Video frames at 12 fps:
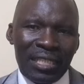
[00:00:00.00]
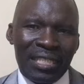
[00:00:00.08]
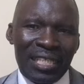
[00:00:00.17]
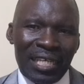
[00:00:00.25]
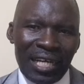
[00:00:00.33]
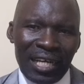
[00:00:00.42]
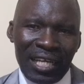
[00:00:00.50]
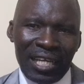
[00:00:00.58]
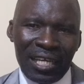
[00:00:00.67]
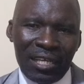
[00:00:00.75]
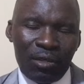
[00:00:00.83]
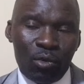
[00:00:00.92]

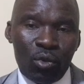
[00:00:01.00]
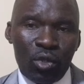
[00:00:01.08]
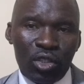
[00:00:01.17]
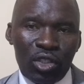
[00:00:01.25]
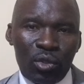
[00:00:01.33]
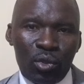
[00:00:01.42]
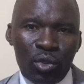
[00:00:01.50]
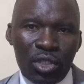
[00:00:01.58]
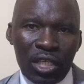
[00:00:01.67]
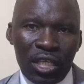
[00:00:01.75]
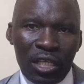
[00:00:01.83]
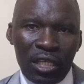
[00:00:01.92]
declared what to
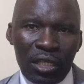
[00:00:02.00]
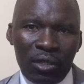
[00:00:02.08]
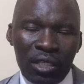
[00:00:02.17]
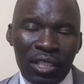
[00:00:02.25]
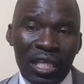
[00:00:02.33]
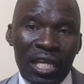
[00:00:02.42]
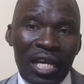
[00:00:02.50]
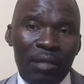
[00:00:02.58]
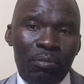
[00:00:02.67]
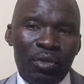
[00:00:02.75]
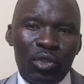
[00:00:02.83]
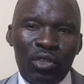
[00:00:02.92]
say they
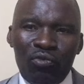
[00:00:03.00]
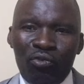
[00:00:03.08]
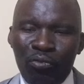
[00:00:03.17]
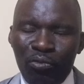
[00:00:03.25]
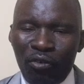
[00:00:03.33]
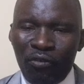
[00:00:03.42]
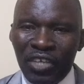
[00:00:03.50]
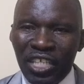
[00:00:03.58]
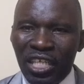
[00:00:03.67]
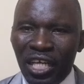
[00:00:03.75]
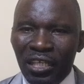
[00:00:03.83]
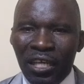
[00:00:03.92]
had
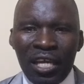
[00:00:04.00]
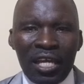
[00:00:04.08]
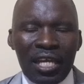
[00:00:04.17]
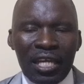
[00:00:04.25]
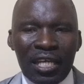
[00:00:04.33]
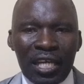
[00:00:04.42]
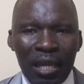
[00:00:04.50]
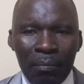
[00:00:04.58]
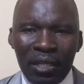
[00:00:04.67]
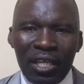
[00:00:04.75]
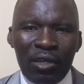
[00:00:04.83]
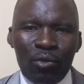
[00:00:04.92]
prophetically
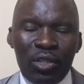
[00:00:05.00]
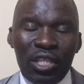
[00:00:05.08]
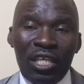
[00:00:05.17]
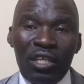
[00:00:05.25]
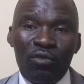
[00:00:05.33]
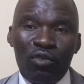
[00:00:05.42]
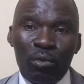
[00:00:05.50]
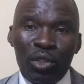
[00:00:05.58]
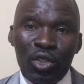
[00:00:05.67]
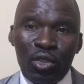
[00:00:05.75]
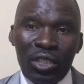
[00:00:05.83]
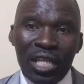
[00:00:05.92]
came in with the
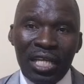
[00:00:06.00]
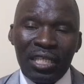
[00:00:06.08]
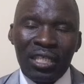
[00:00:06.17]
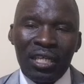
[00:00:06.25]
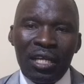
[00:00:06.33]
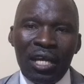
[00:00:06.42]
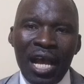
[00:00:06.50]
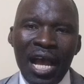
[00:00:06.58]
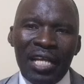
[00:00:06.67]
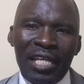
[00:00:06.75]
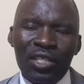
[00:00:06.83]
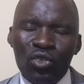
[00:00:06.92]
information that
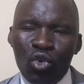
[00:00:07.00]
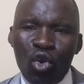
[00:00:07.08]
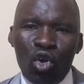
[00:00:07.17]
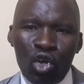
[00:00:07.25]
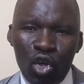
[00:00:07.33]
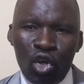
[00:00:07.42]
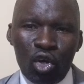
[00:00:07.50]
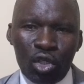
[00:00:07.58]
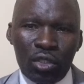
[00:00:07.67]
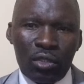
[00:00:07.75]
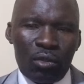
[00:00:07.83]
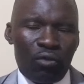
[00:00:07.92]
against all
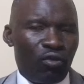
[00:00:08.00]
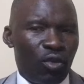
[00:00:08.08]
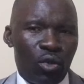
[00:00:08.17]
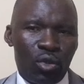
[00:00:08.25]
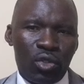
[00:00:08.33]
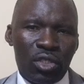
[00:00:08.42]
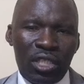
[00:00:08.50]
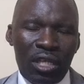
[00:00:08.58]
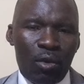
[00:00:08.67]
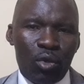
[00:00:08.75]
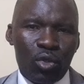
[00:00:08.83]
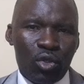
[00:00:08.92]
odds, of course,
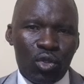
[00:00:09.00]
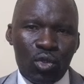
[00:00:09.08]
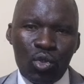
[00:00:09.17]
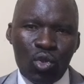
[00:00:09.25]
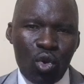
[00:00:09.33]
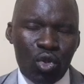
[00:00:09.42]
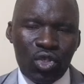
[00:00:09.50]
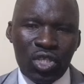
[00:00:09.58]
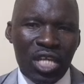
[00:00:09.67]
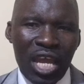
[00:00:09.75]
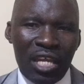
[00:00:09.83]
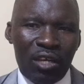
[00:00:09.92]
there was no
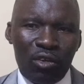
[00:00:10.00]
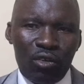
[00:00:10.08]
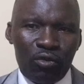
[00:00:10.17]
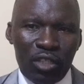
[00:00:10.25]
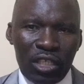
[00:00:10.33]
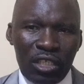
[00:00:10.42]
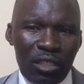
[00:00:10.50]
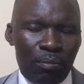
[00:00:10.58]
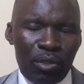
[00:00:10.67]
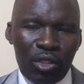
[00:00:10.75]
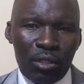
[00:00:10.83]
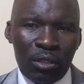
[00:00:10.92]
sign of the
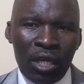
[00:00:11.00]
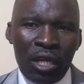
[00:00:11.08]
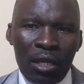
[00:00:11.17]
deputy